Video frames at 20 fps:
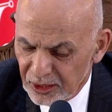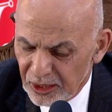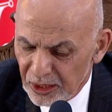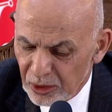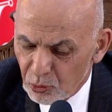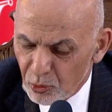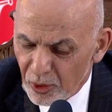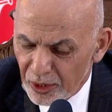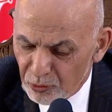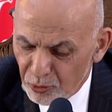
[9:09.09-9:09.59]

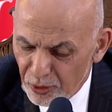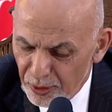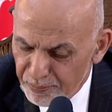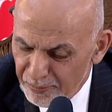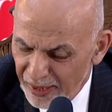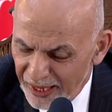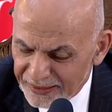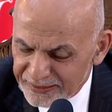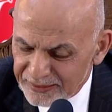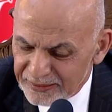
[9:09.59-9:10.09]
where we
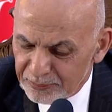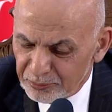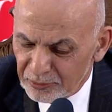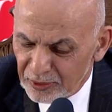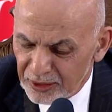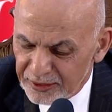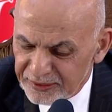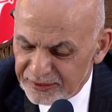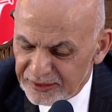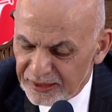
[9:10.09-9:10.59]

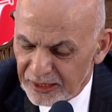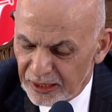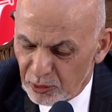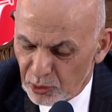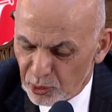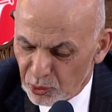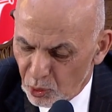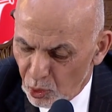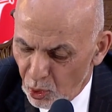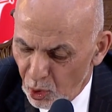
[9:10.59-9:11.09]
maximize our
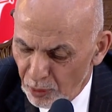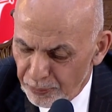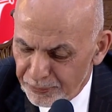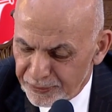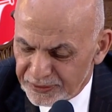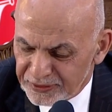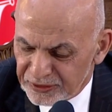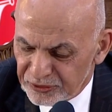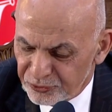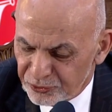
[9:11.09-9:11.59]

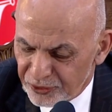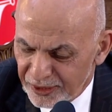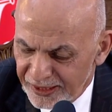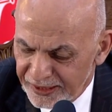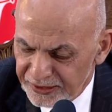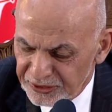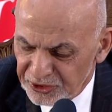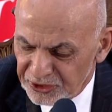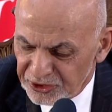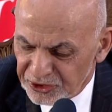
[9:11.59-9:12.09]
cooperative
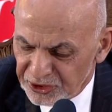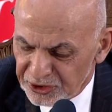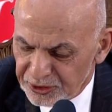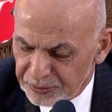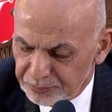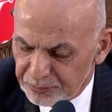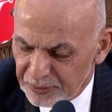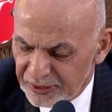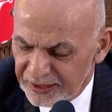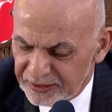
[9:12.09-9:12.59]

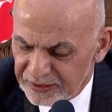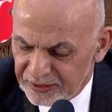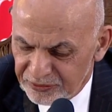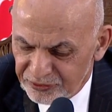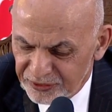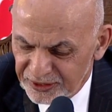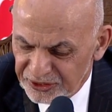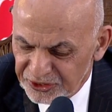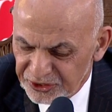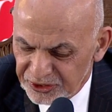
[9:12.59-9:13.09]
relationship in the
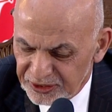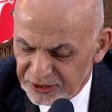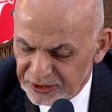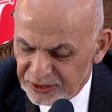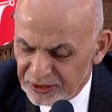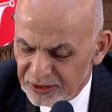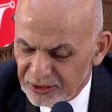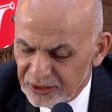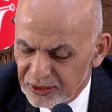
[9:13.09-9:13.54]
region,